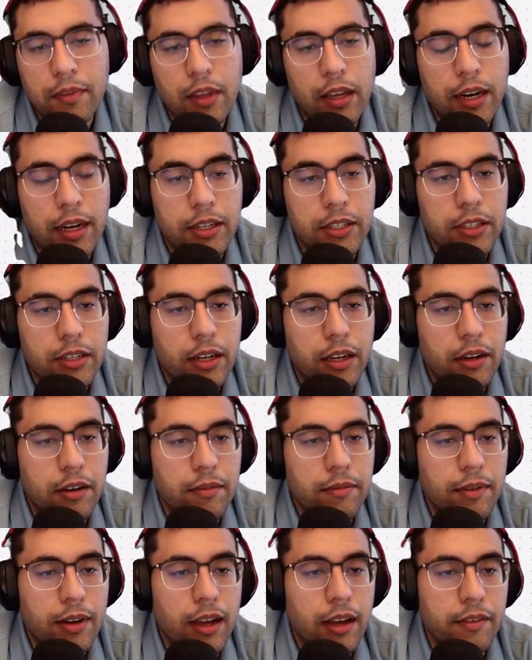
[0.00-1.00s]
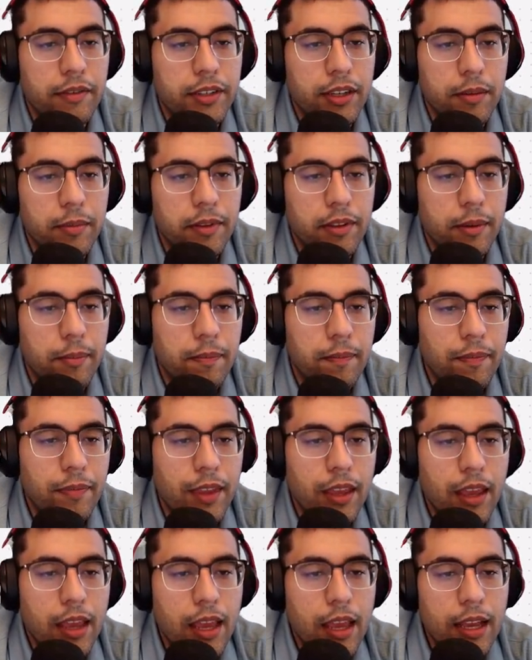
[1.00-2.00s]
And I should know, I have some of them,
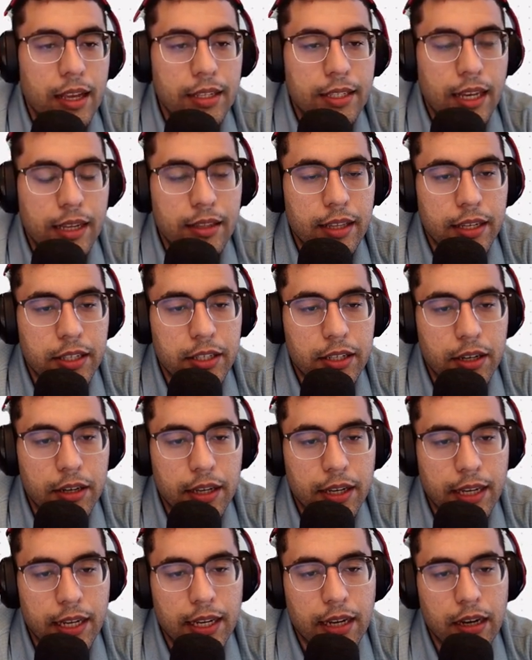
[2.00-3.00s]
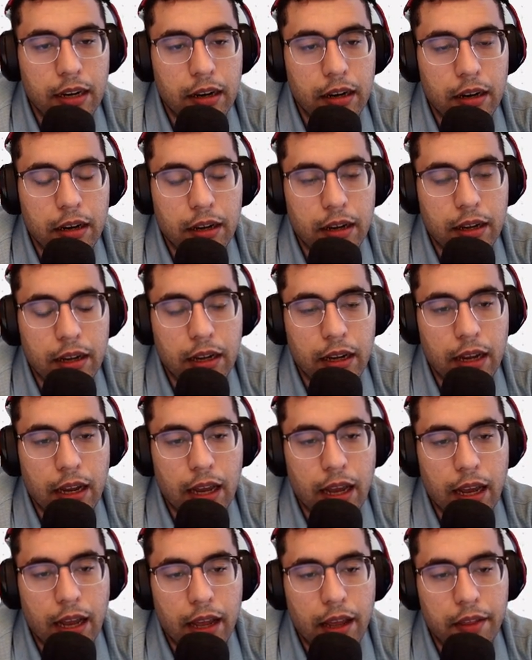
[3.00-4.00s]
is that they start here
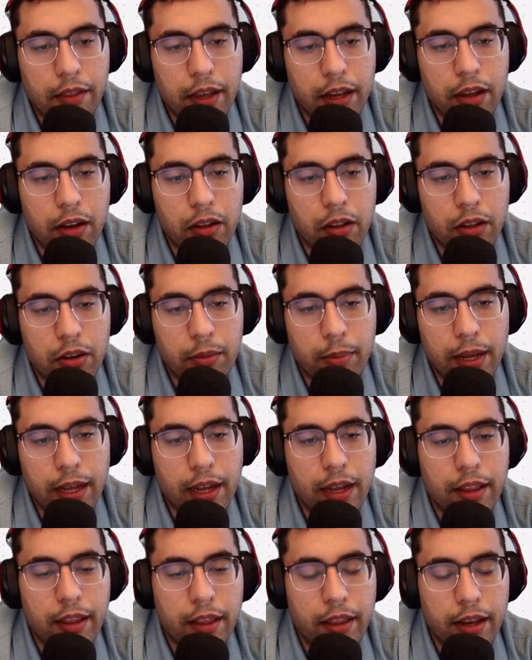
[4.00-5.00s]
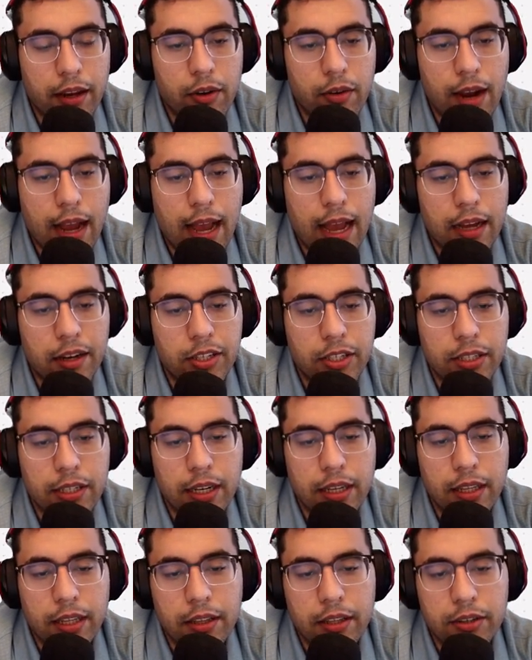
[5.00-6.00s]
and they go a little bit and then they crash
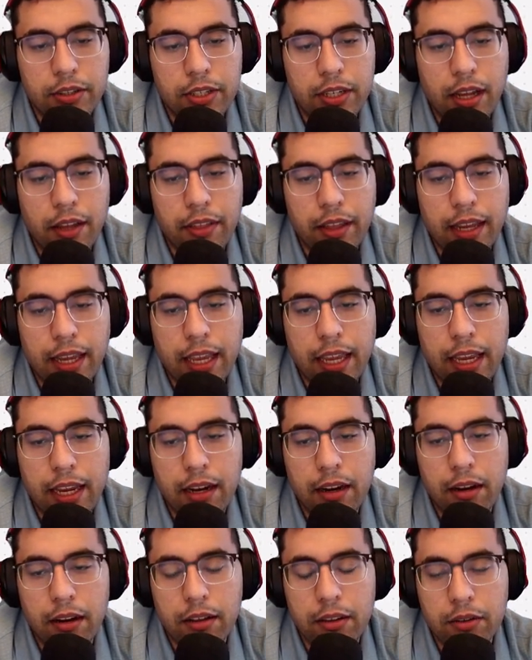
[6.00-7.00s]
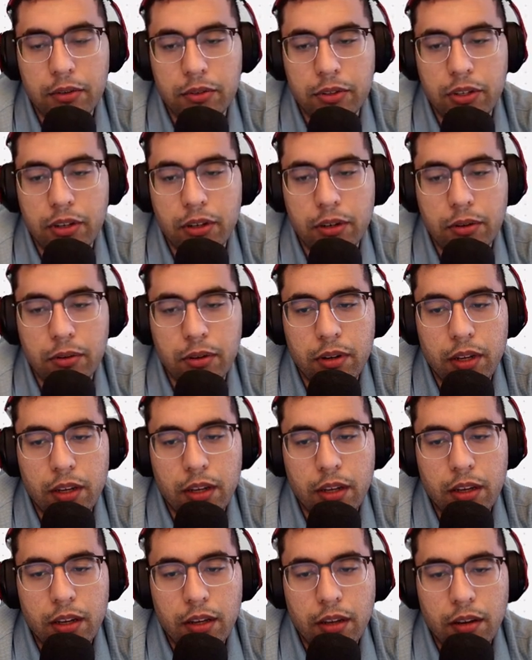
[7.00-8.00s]
and then there's nothing here. There's no
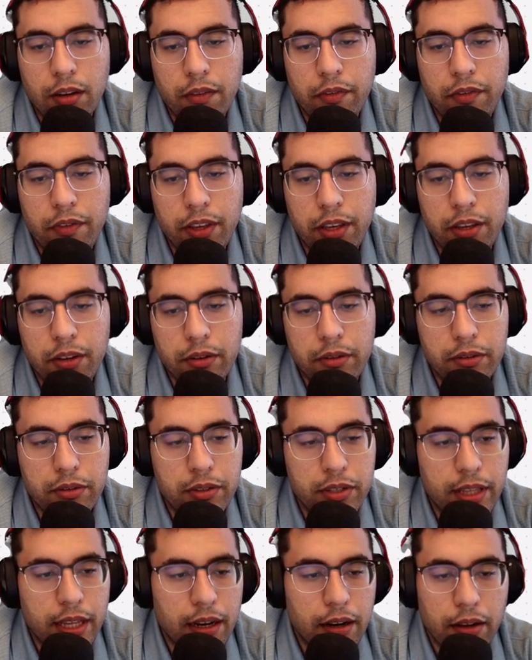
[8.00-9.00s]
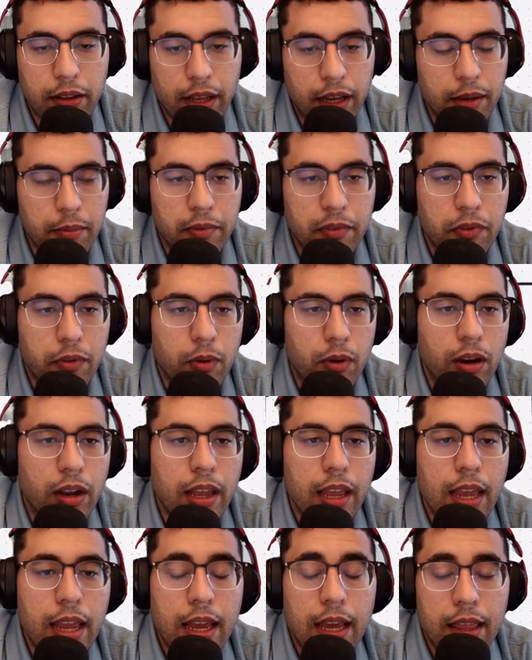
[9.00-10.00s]
views there like before.
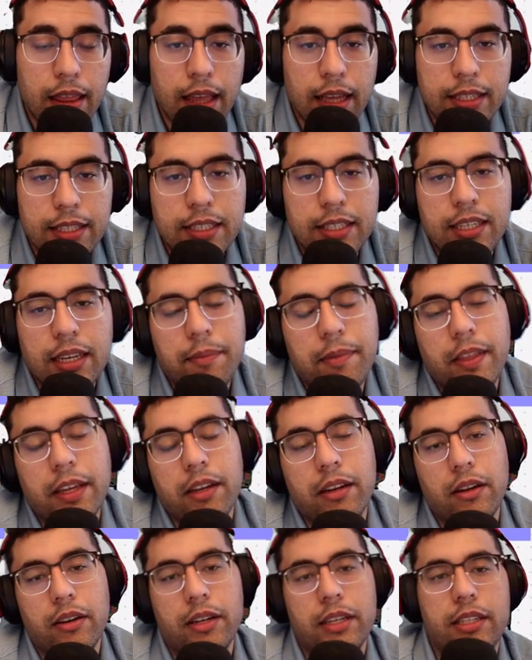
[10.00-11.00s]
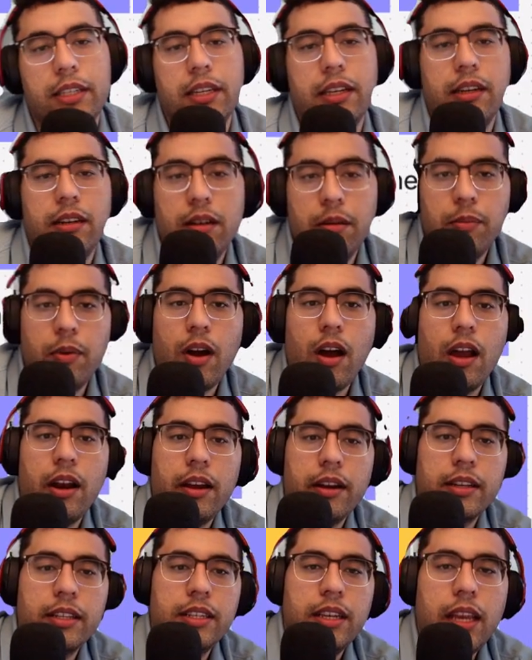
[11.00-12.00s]
And that's the same thing you're going to see in your
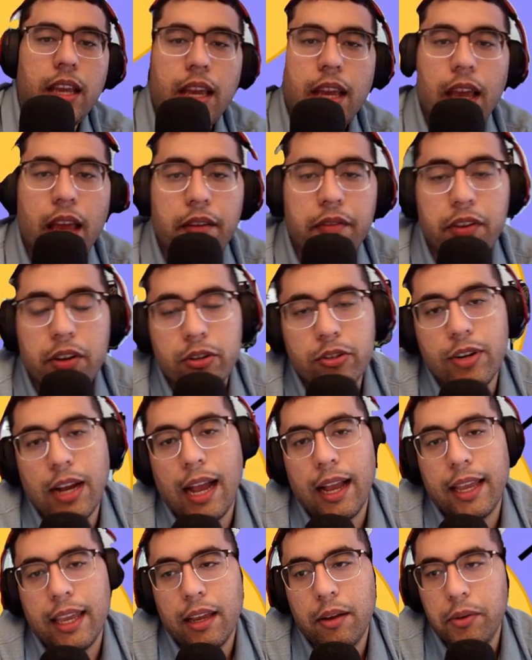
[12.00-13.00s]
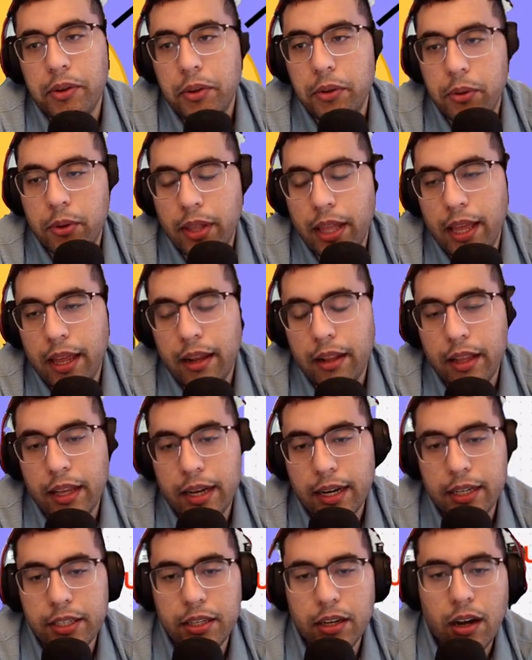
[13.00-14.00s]
product if you're tracking with Google
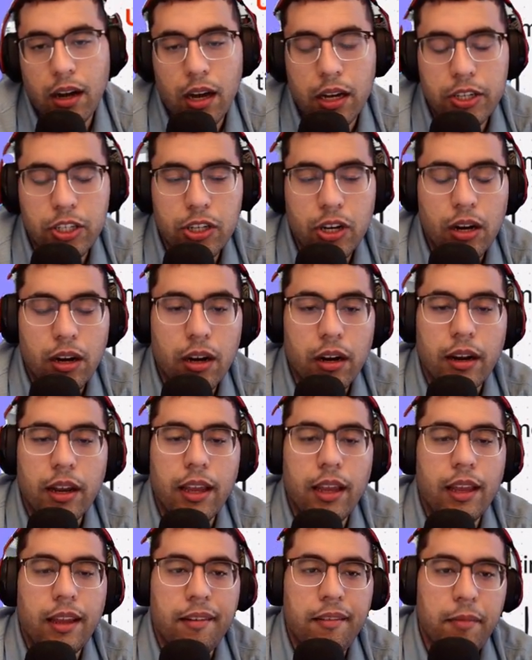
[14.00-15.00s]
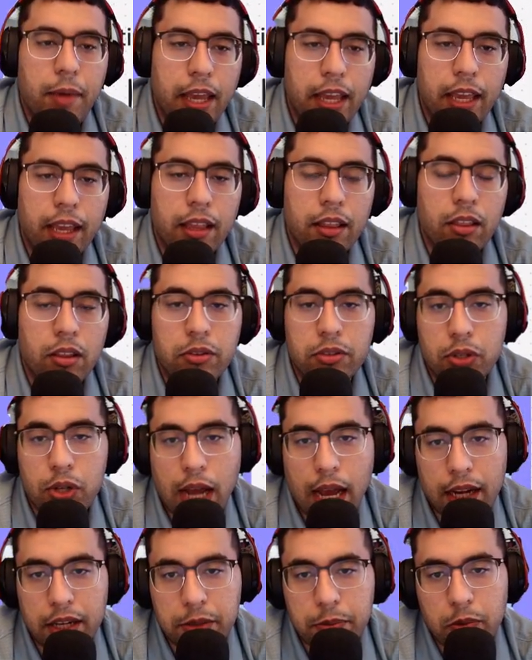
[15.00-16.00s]
Analytics and Hotjar and making those
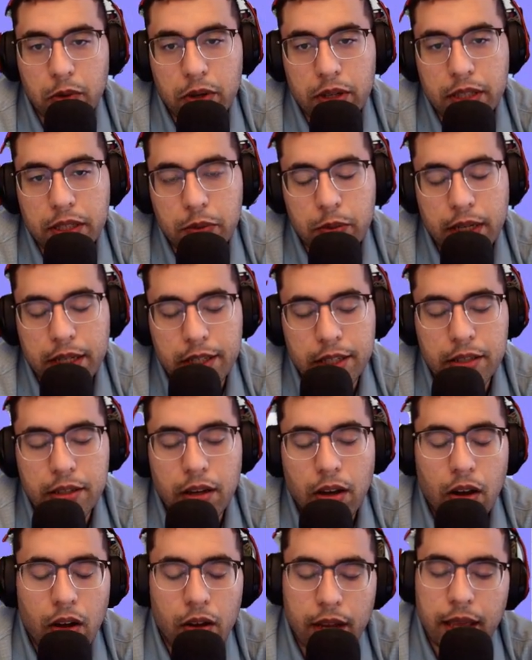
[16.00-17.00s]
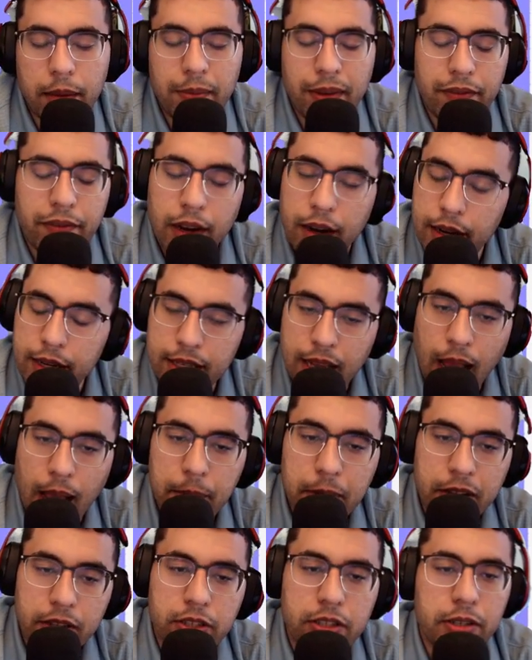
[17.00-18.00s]
dashboards, which all can be very
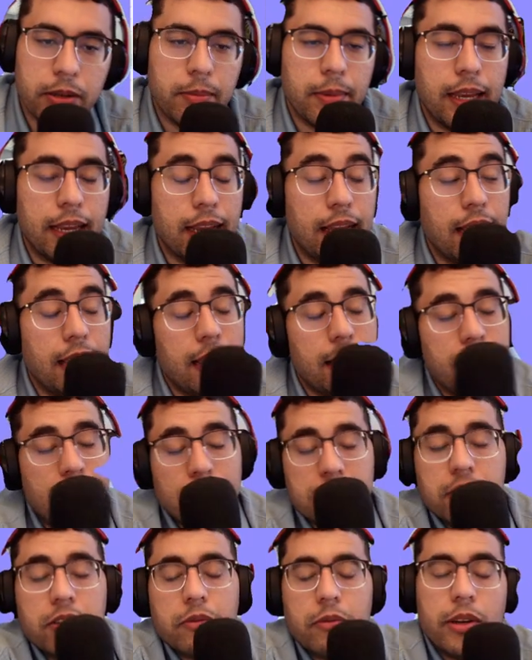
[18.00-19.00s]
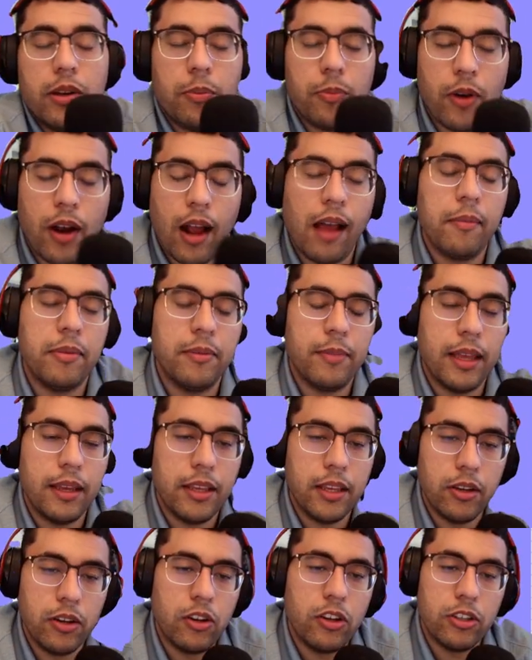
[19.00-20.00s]
time consuming. And that's a real problem
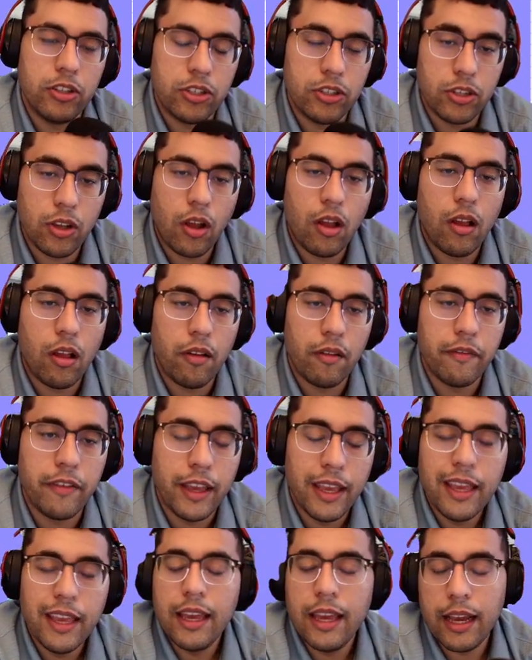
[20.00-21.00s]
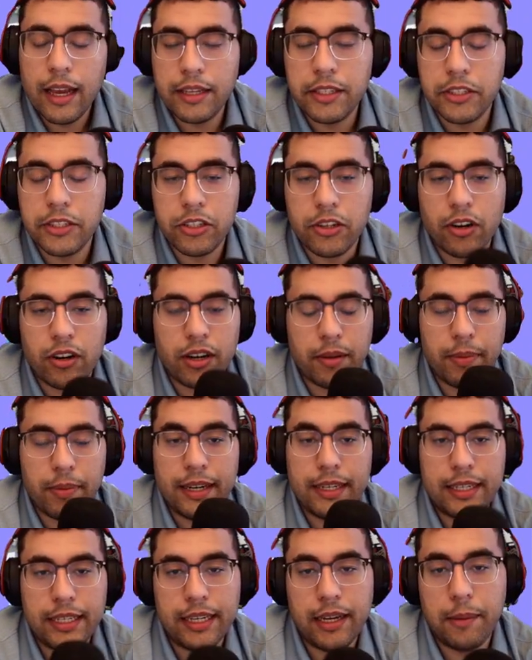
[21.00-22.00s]
that you could solve as a startup
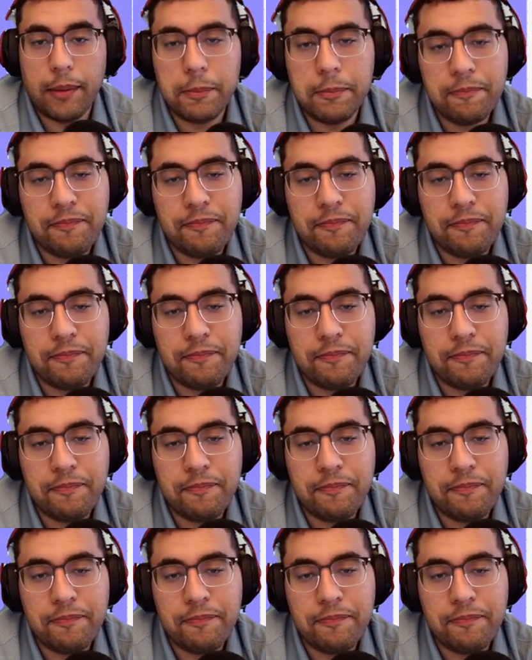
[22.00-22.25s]
idea.